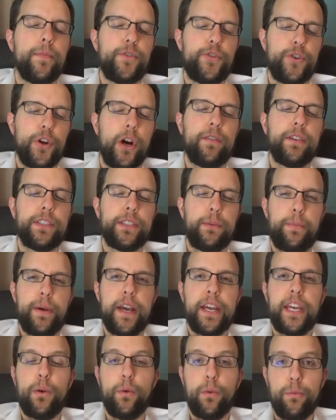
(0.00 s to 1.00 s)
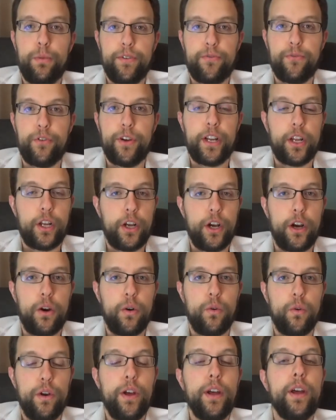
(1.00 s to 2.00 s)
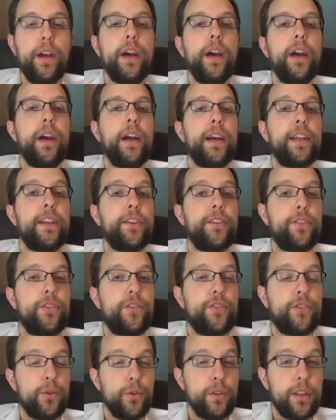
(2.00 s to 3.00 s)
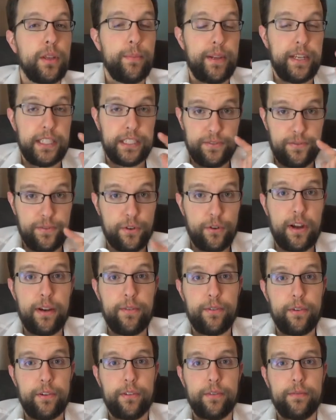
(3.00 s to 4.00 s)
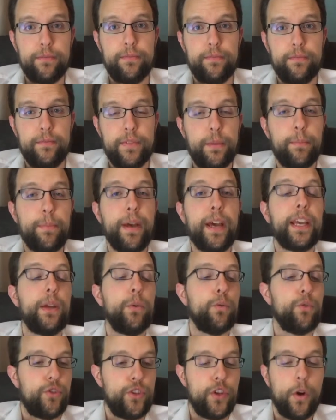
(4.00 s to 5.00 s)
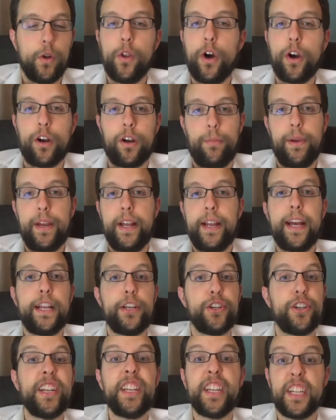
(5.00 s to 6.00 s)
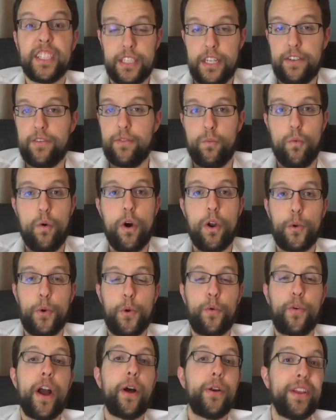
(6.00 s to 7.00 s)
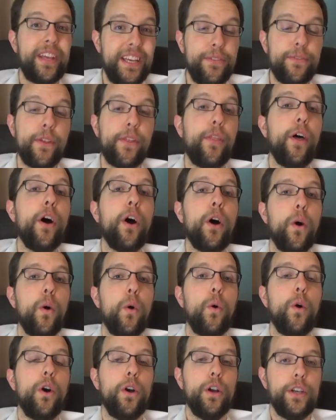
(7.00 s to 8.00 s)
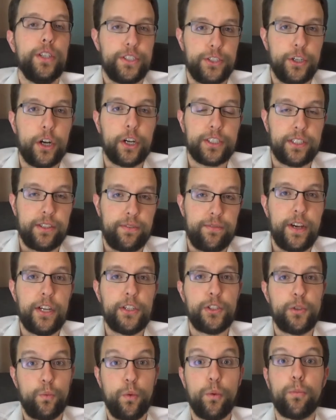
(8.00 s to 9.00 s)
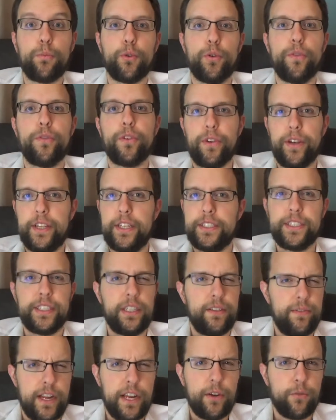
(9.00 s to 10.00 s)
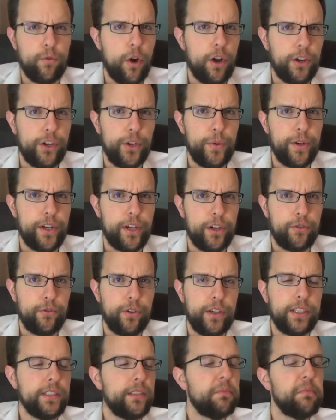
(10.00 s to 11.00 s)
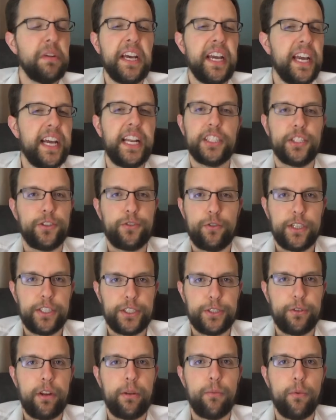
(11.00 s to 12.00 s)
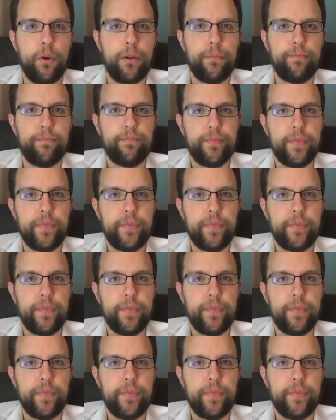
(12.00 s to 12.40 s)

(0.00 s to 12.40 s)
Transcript: Jarvis and Peggy will be free to go. And Dooley means forever, that Peggy will no longer be an agent. He doesn't even want her around, even though Stark's confession will prove her innocent of any wrongdoing or treason. He doesn't trust her anymore.